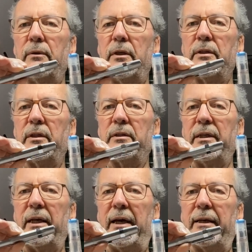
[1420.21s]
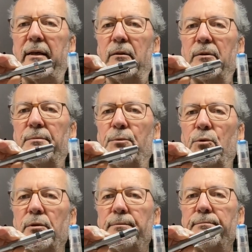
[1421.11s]
This is the AL
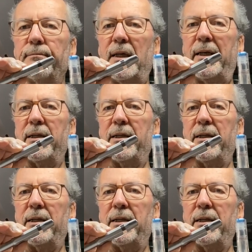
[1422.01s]
Sport, and